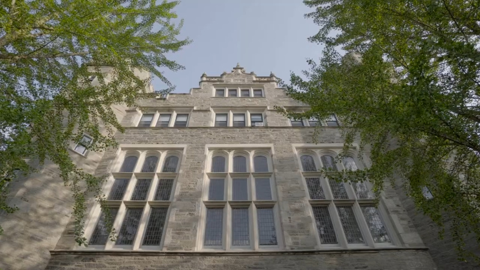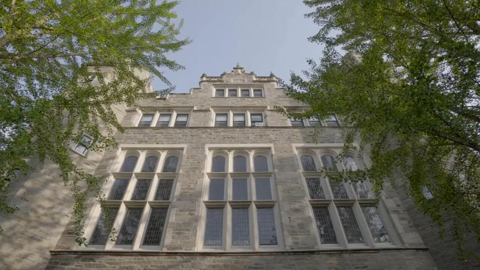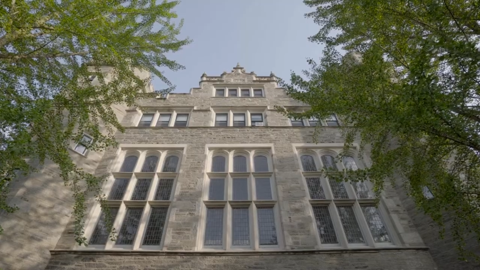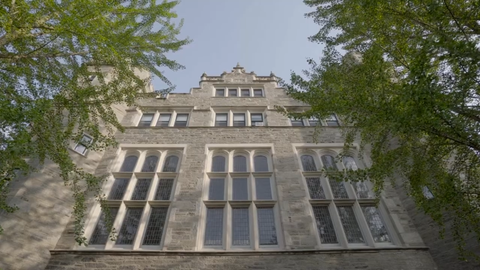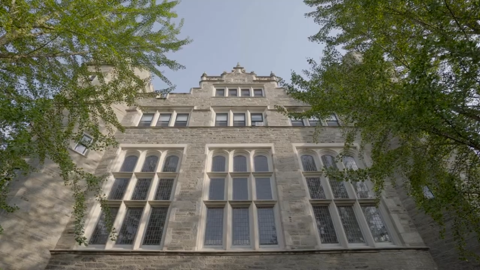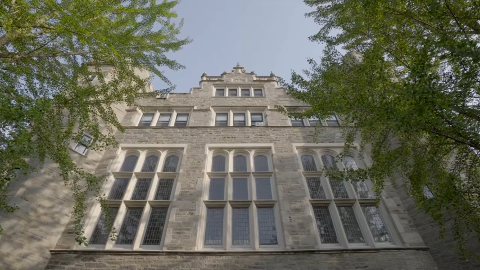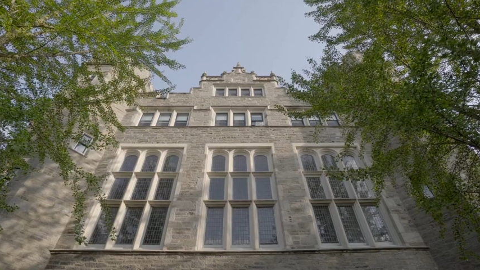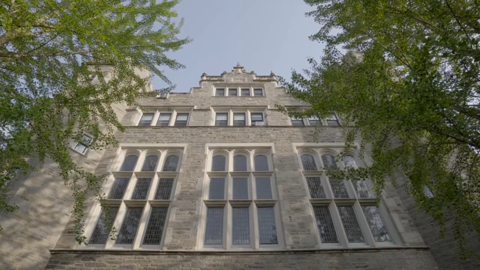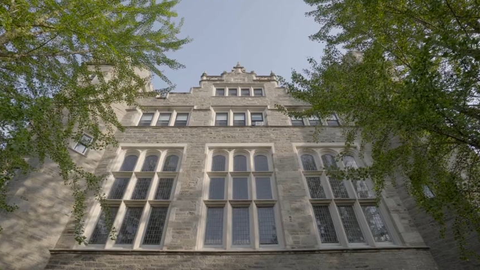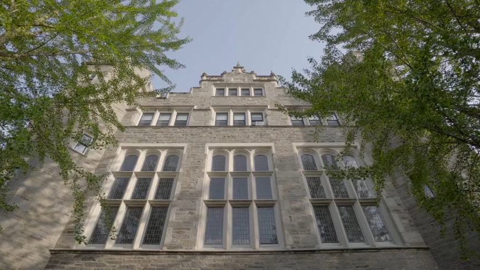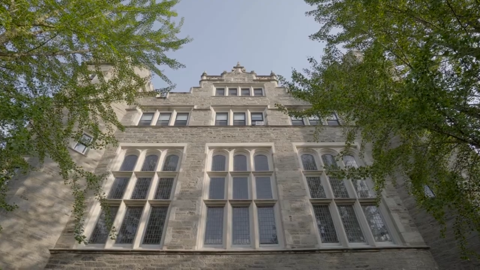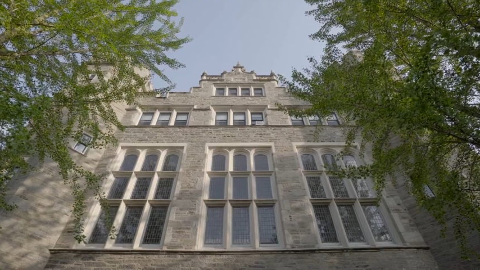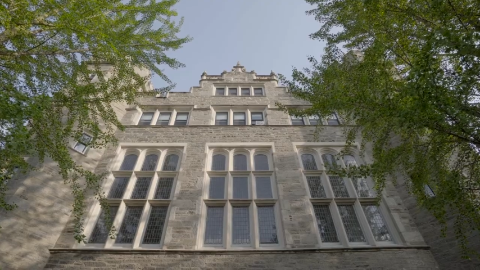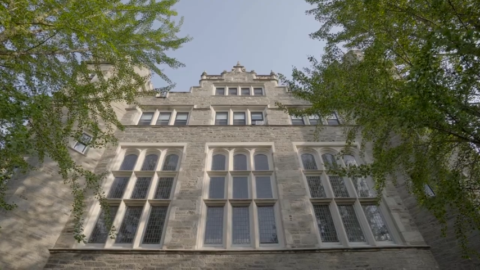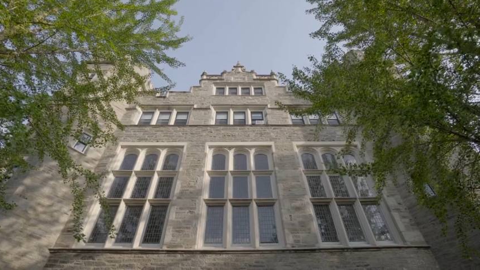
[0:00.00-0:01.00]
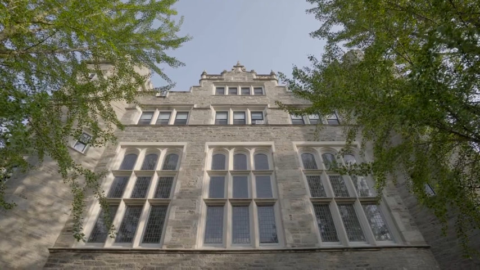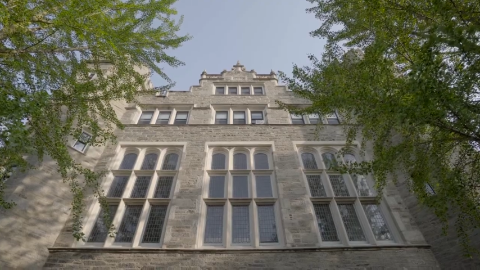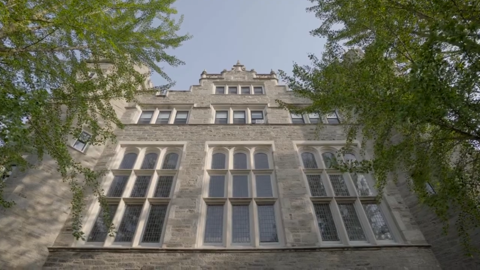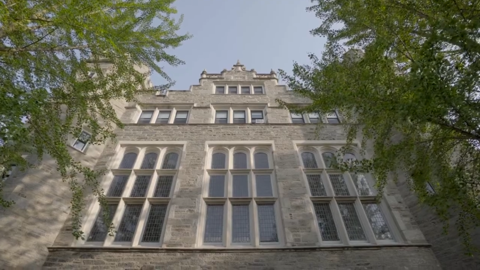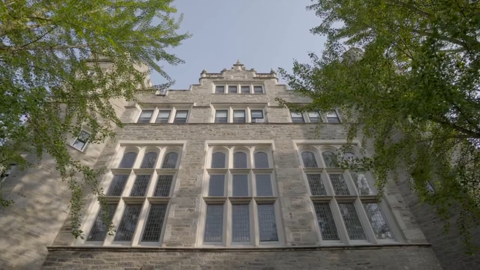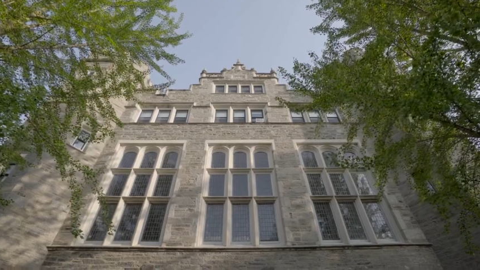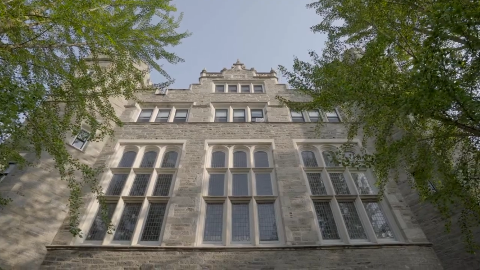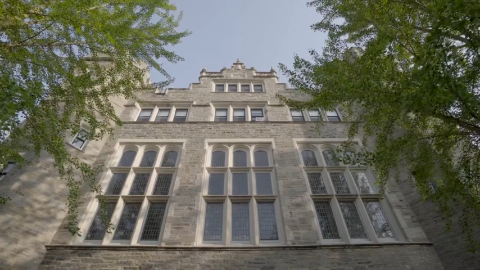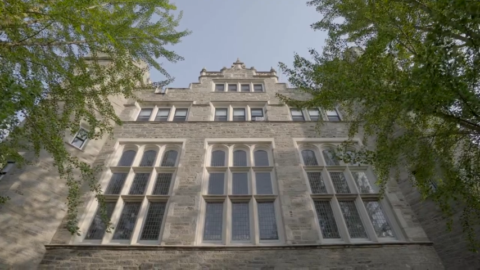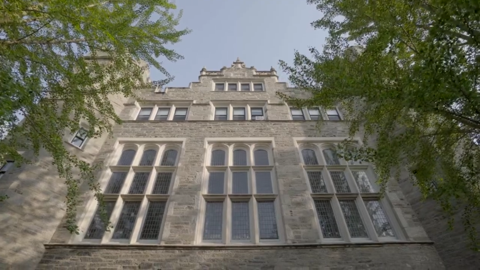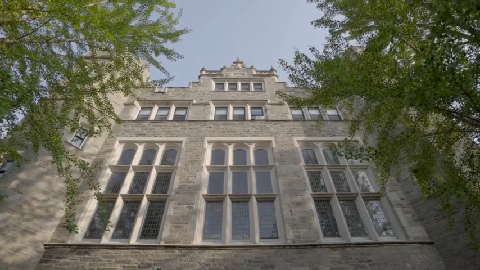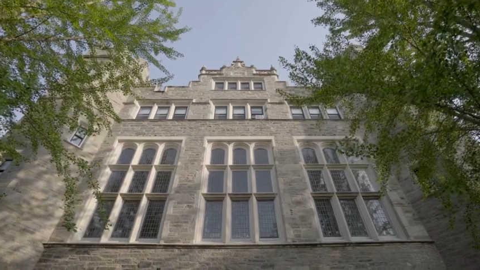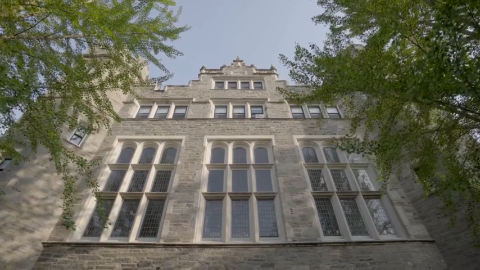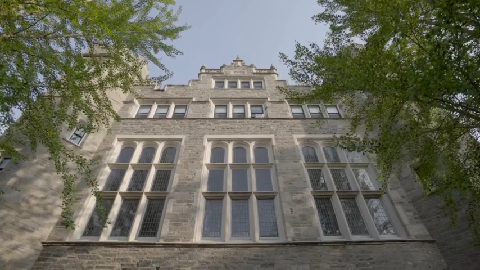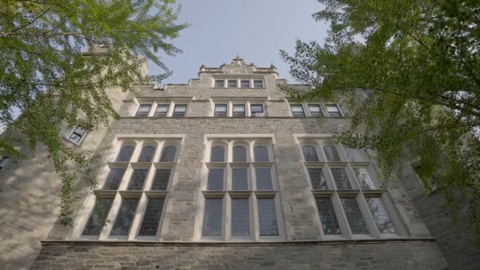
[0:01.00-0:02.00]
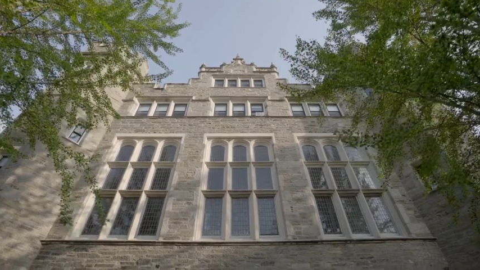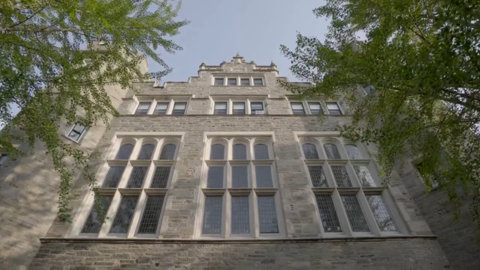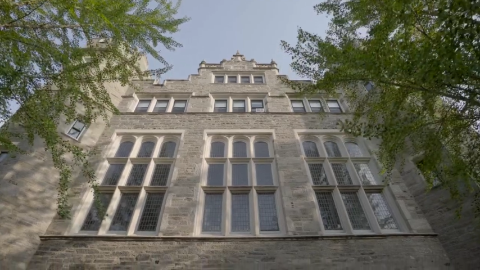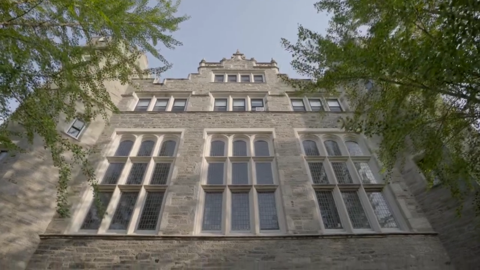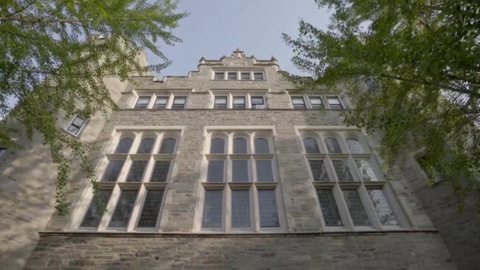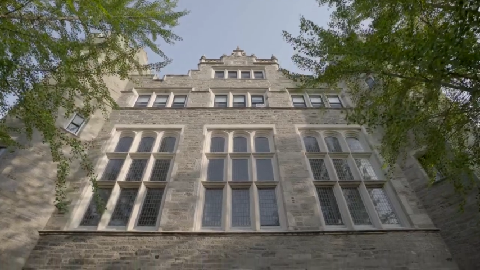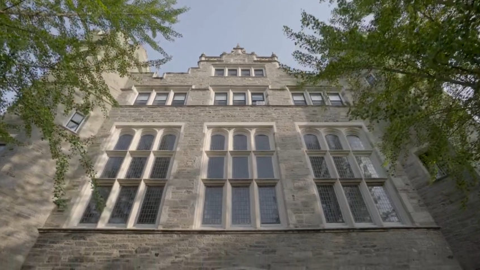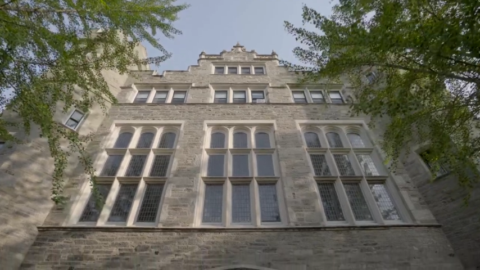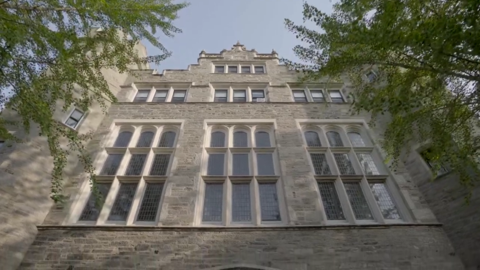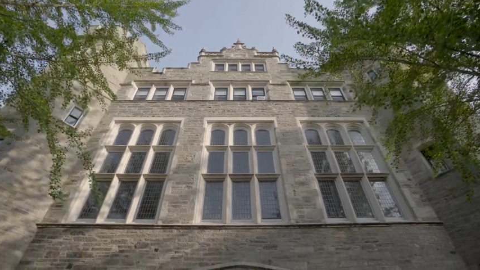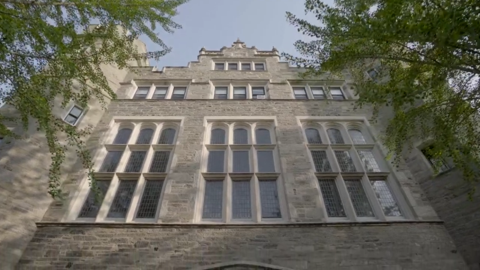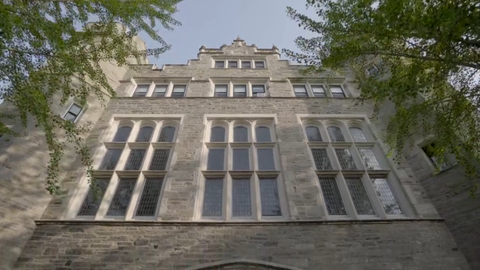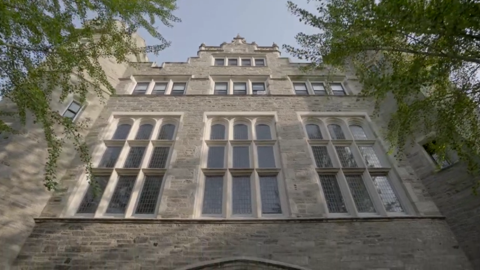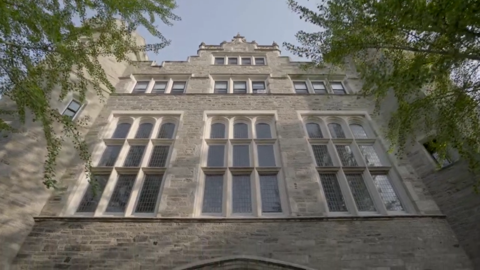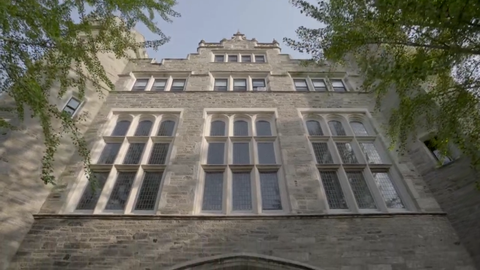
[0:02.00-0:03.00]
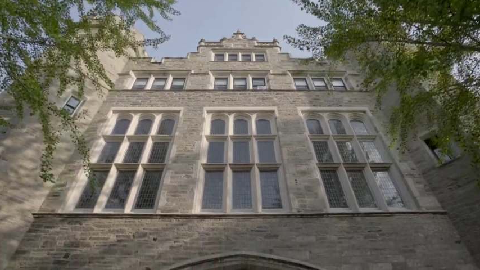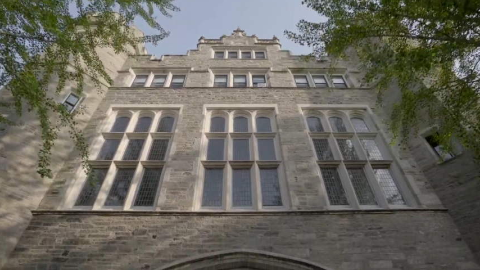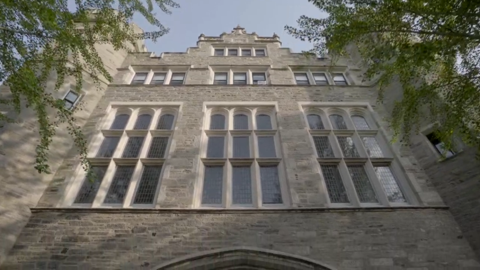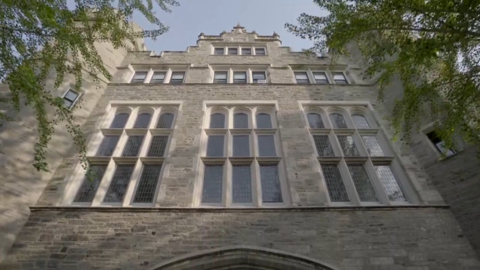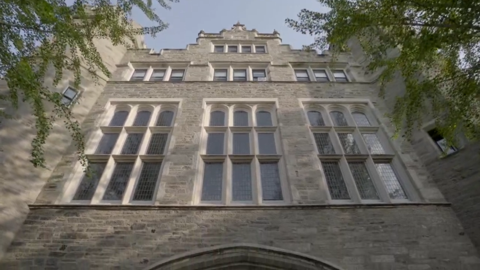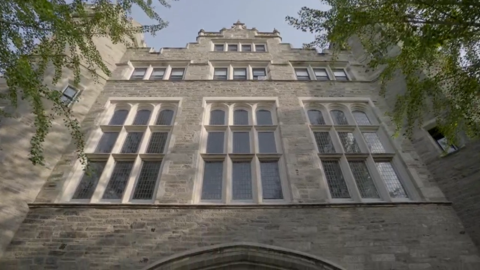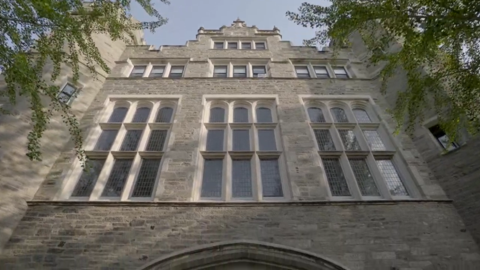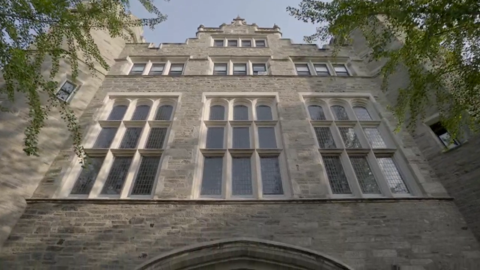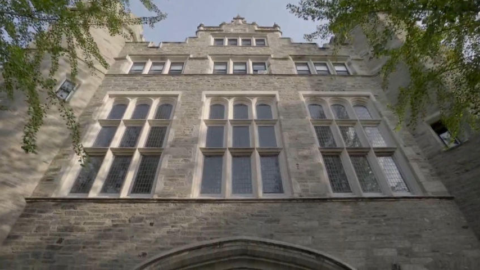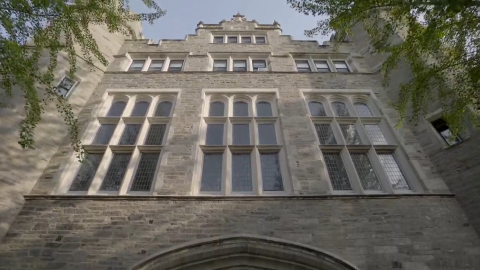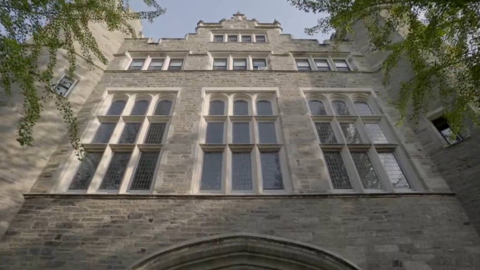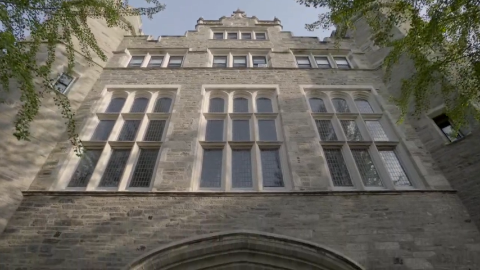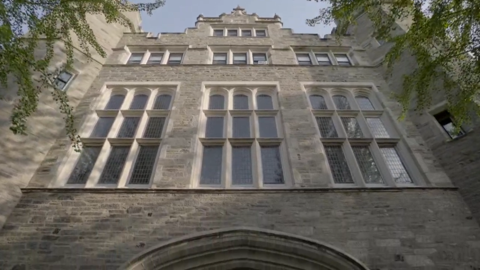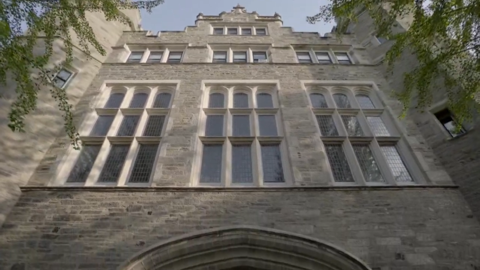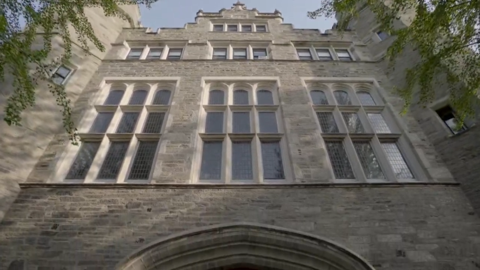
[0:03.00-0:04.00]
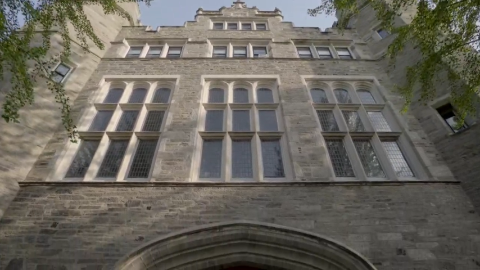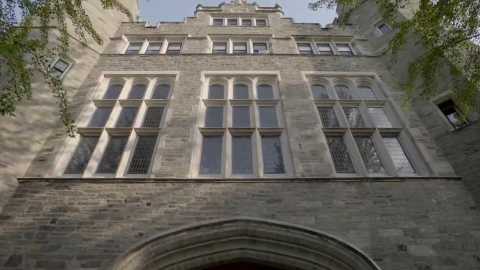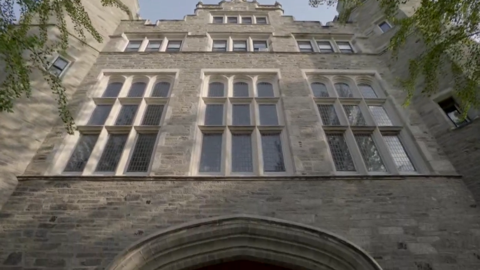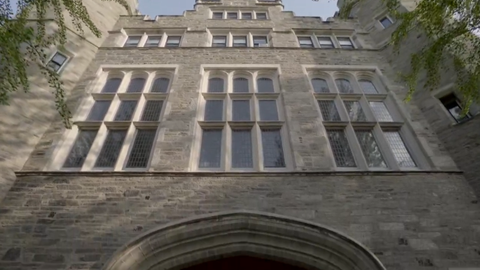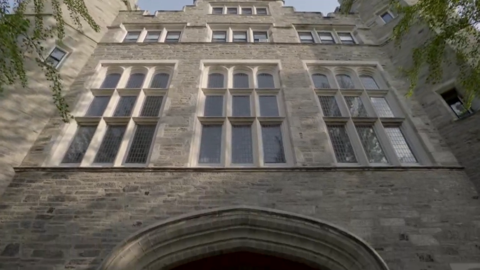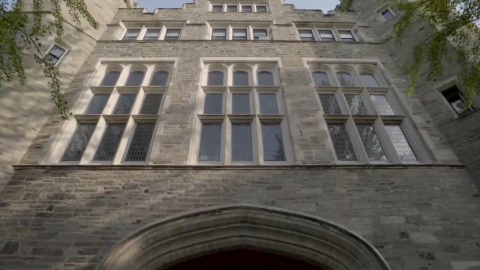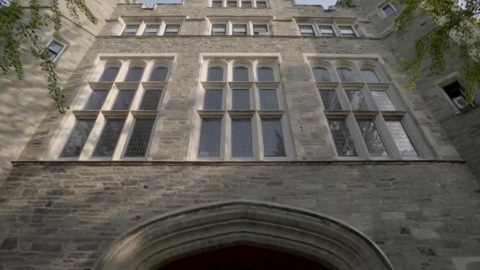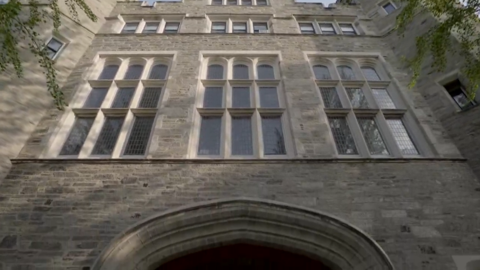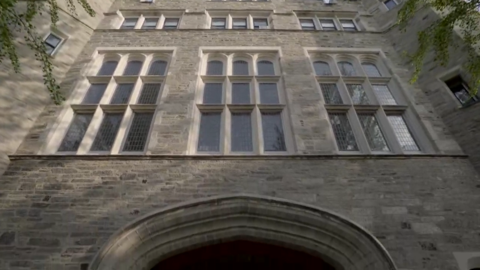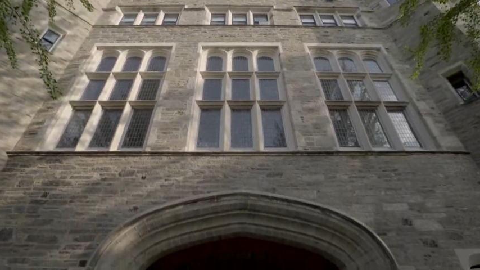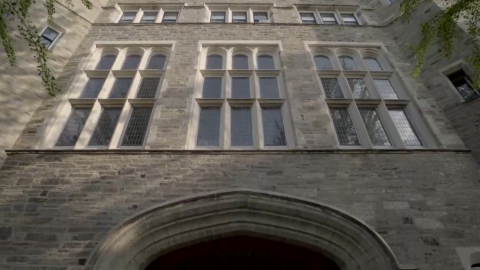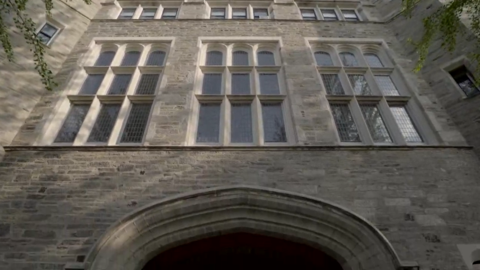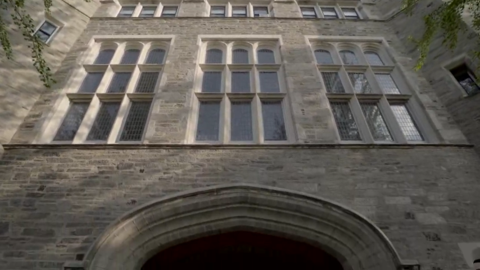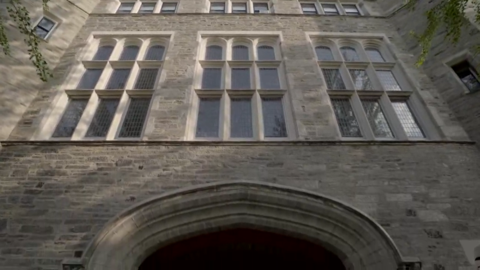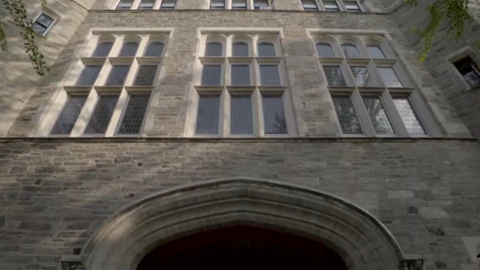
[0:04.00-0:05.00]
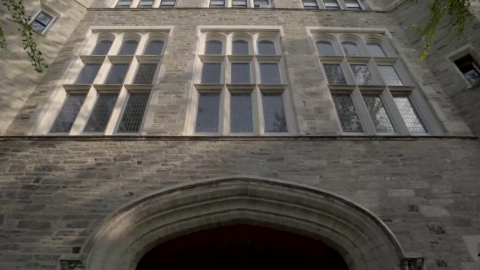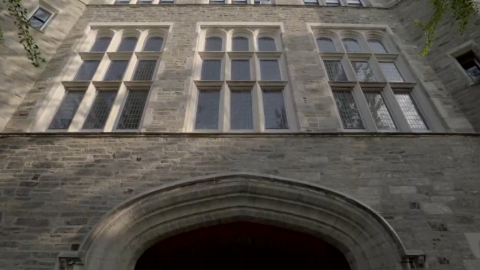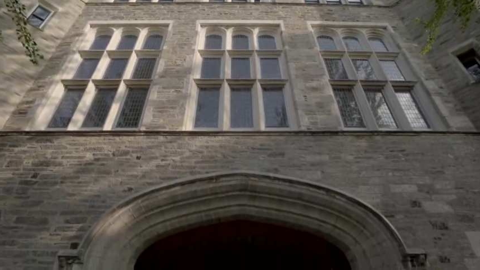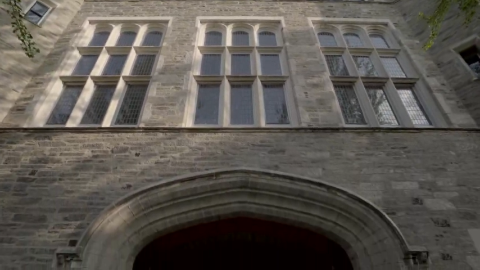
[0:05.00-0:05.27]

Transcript: (no speaker visible)